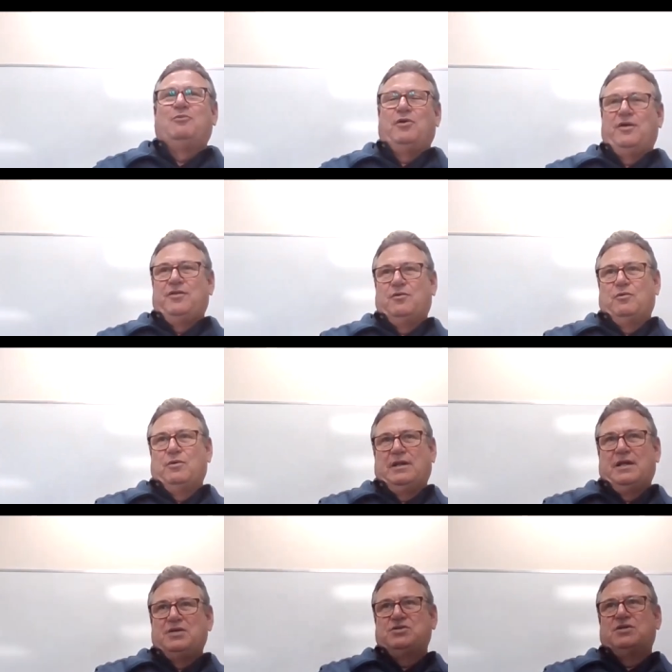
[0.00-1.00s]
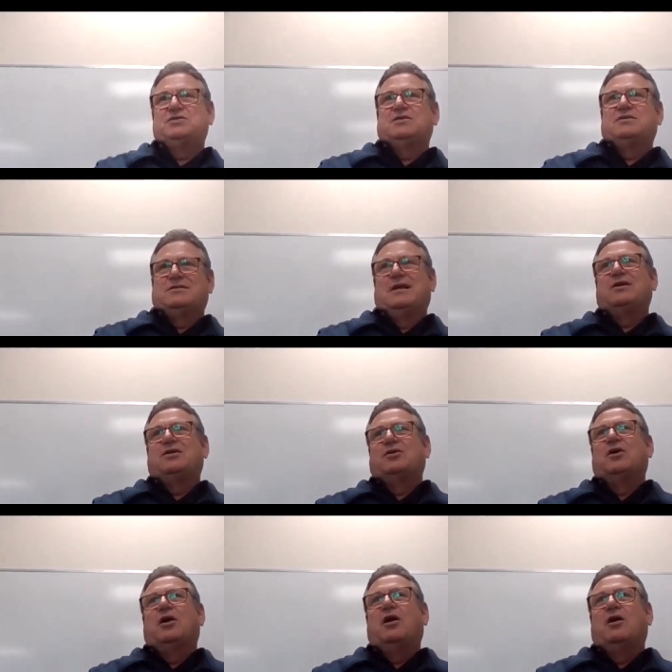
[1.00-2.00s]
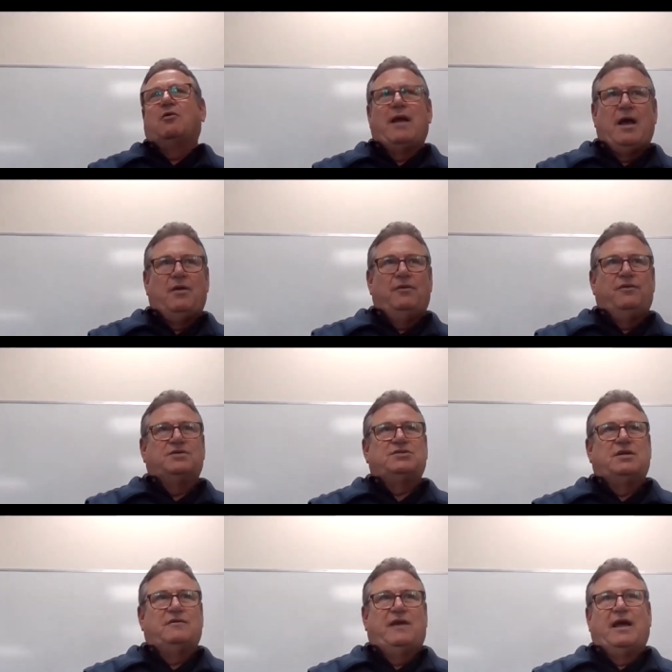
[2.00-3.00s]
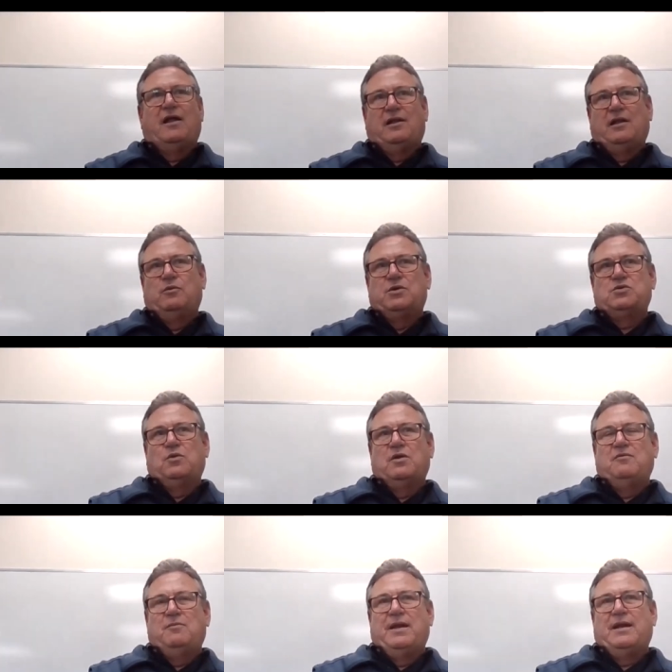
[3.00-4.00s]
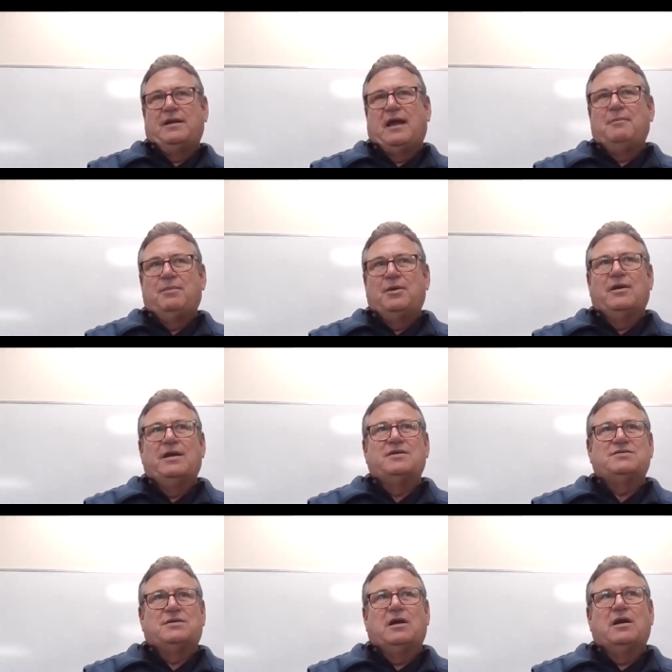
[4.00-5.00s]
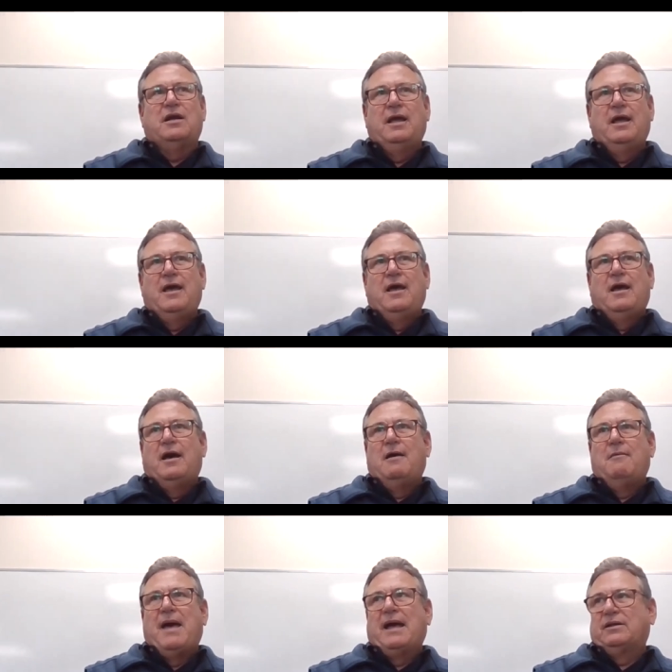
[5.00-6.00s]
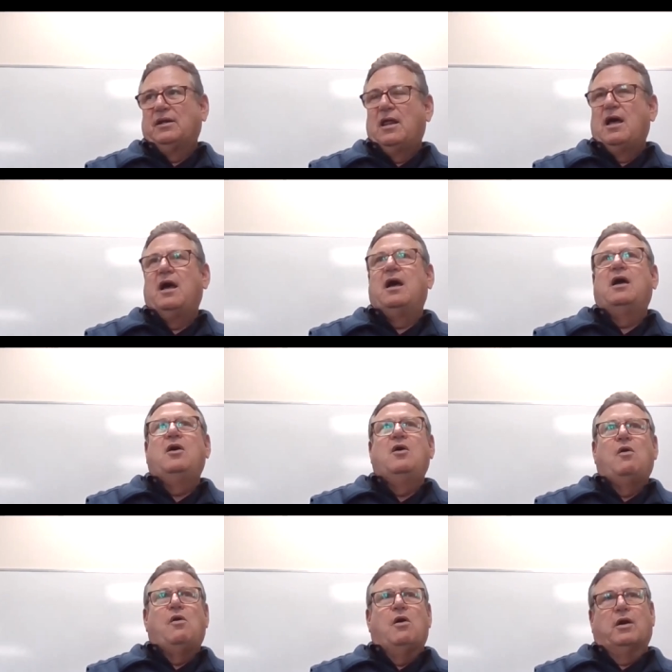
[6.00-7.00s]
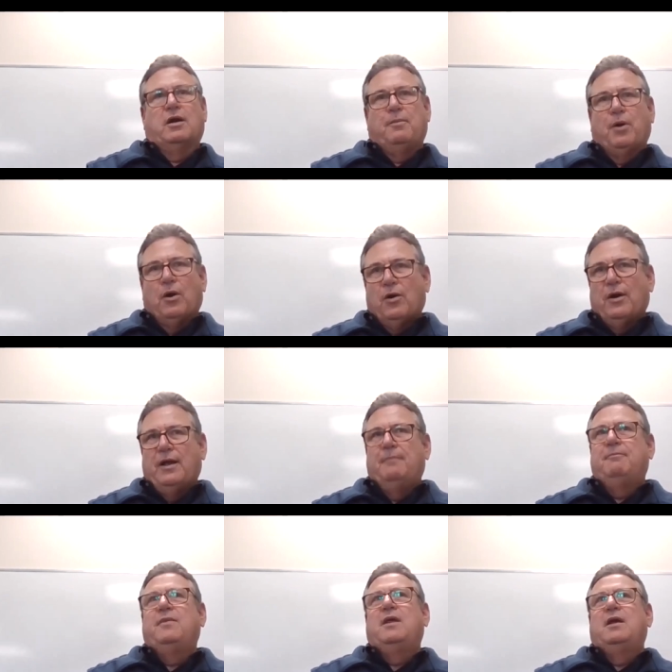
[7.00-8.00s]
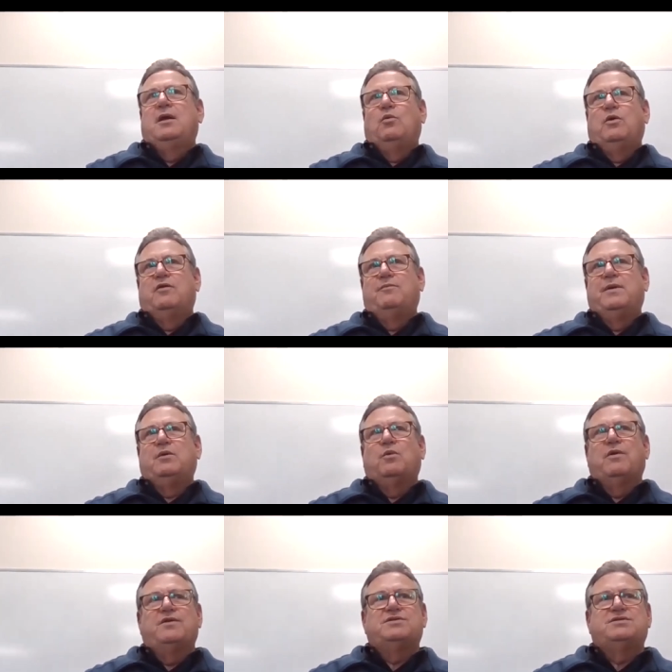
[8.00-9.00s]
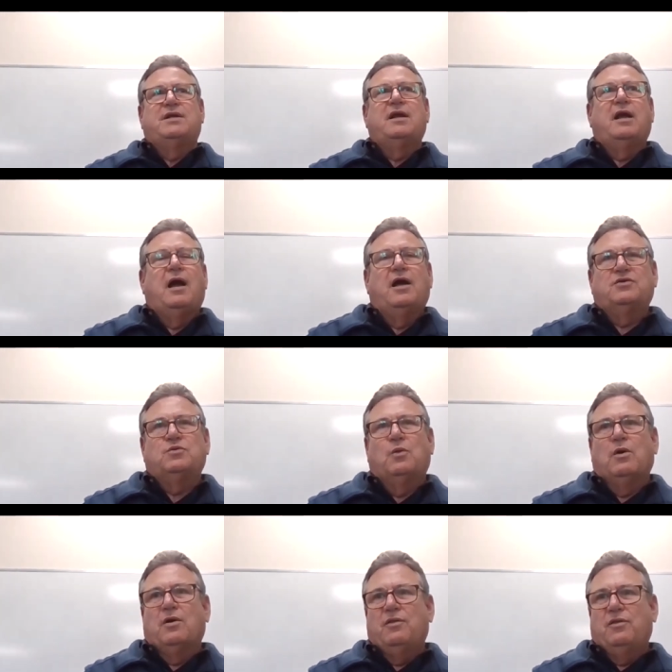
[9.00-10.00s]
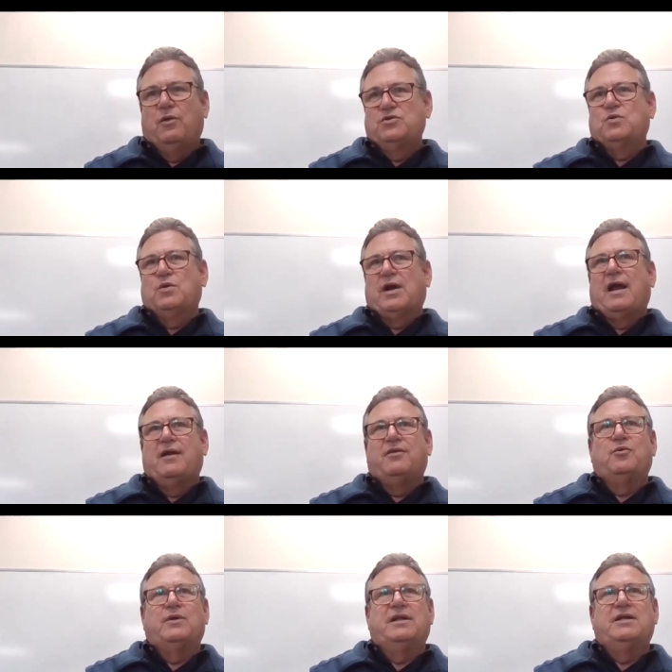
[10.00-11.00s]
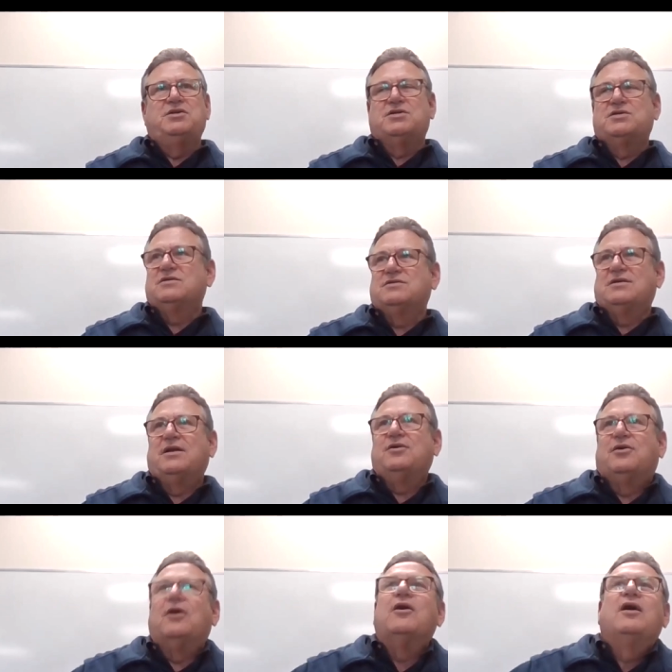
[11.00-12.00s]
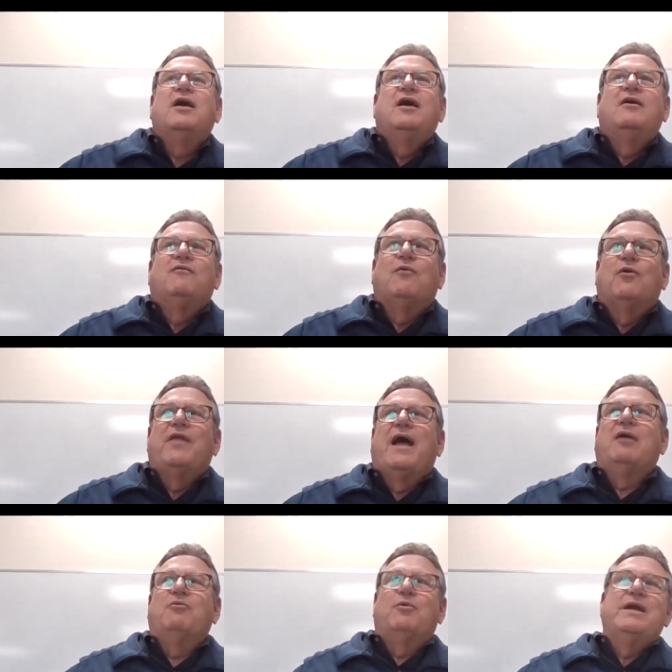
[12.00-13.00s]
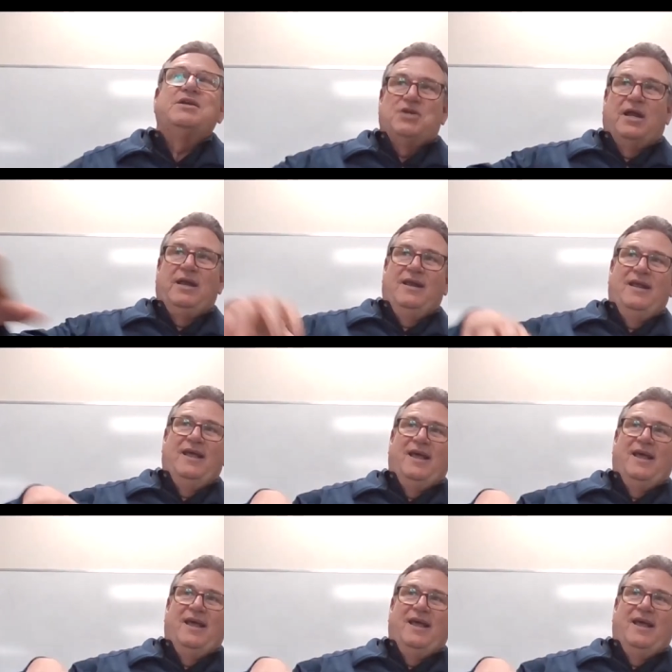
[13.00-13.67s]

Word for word: really the religious center around the Sea of Galilee, which would have been Tiberias there, uh, Magdala or Capernaum would have been where the synagogues were. Those were kind of the religious center for that region.